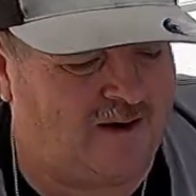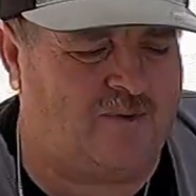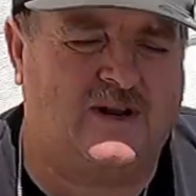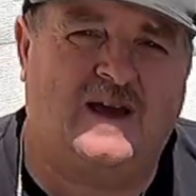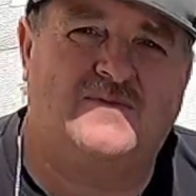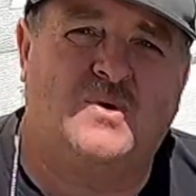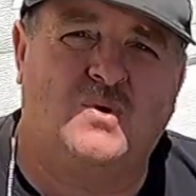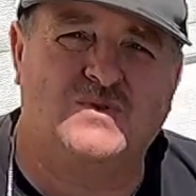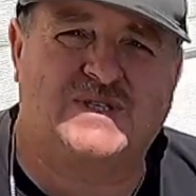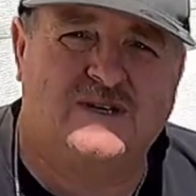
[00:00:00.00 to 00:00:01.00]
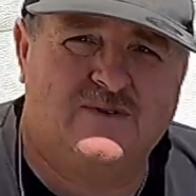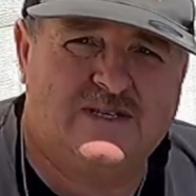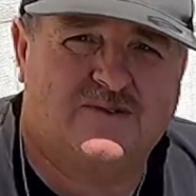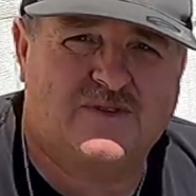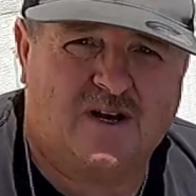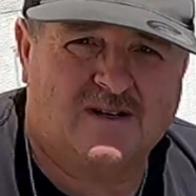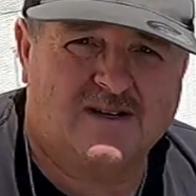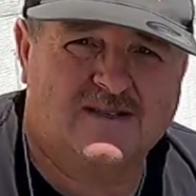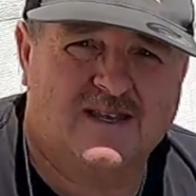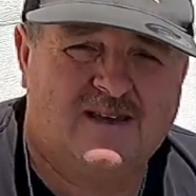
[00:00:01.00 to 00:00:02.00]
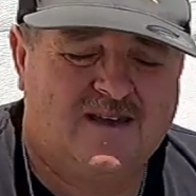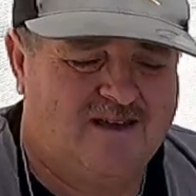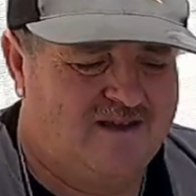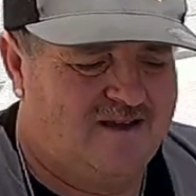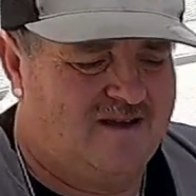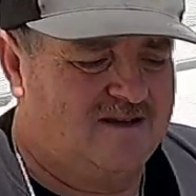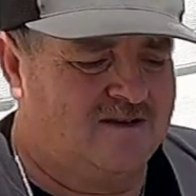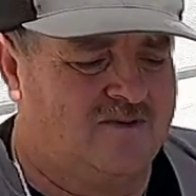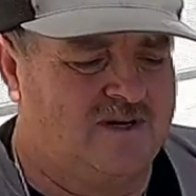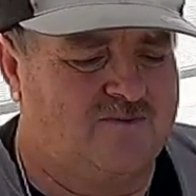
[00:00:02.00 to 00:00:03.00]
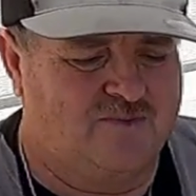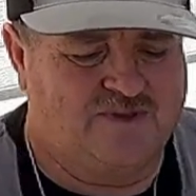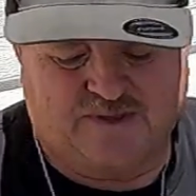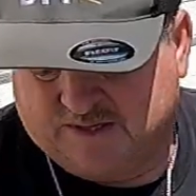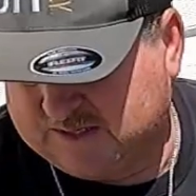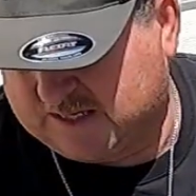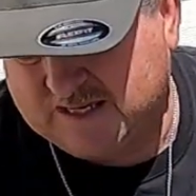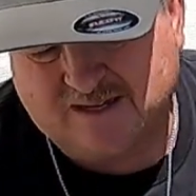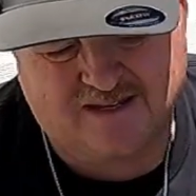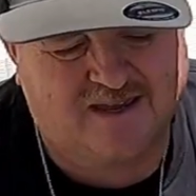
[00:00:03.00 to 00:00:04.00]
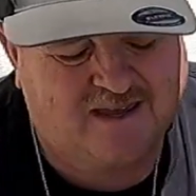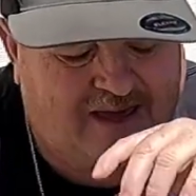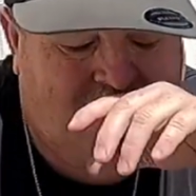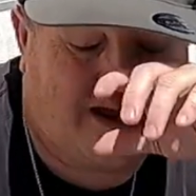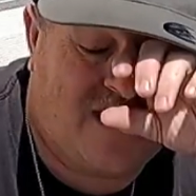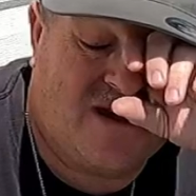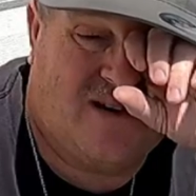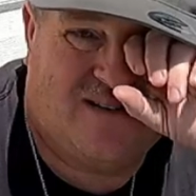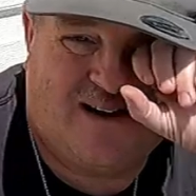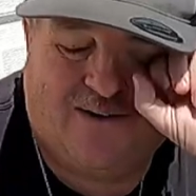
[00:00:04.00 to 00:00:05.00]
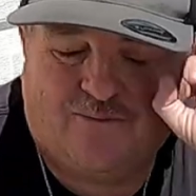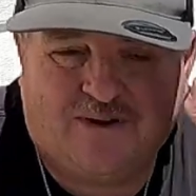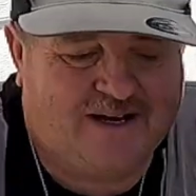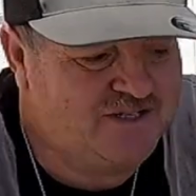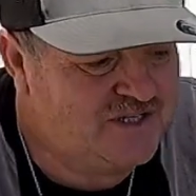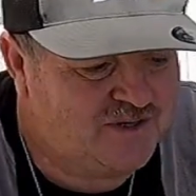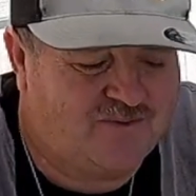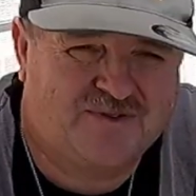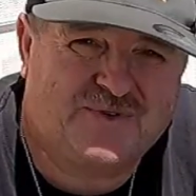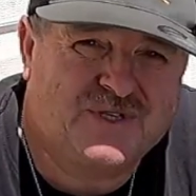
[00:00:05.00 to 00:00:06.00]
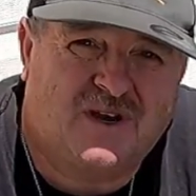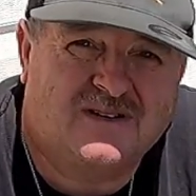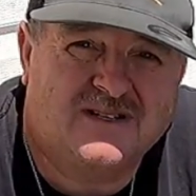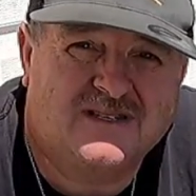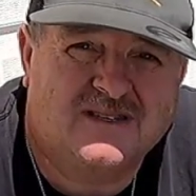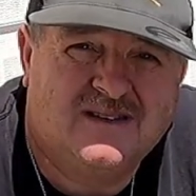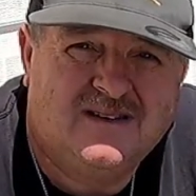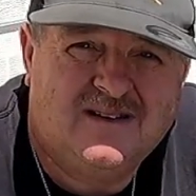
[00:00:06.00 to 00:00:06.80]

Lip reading: I want to have a whole series of sockets going with this kit, and I just don't want the sockets